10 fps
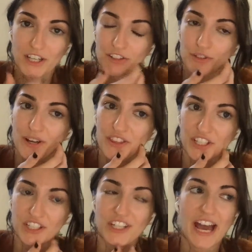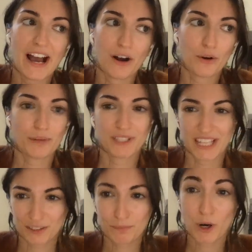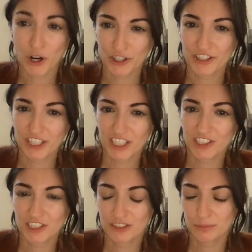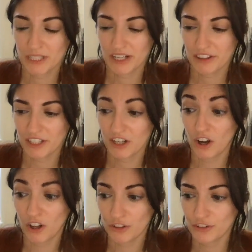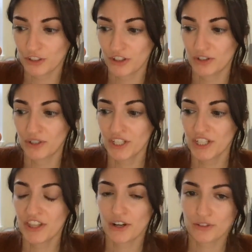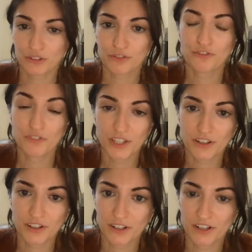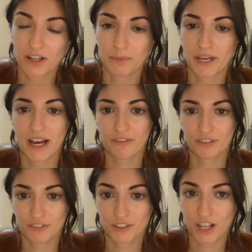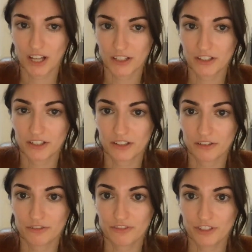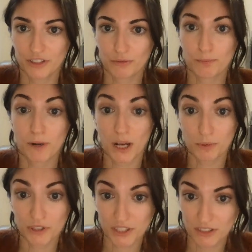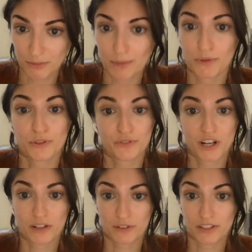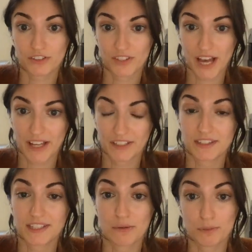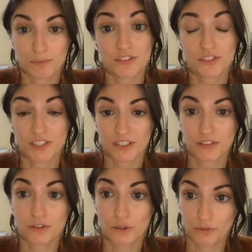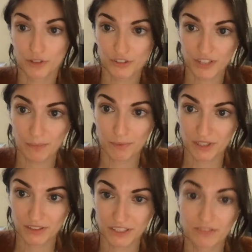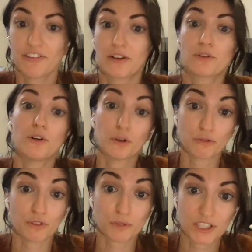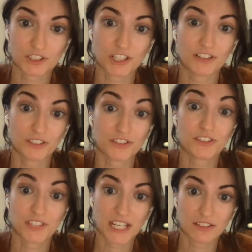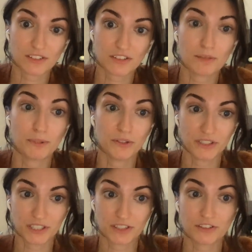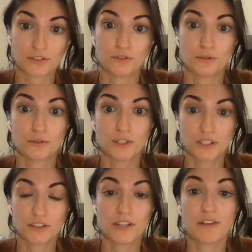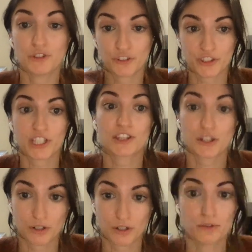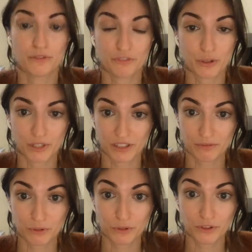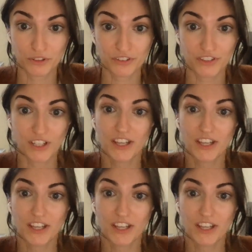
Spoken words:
So I think now, I mean, that's part of the issue, but I think also there's a fear on behalf of a lot of Republican members of Congress that they would be seen as overstepping, like federal overreach onto states' ability to legislate their own voting rules.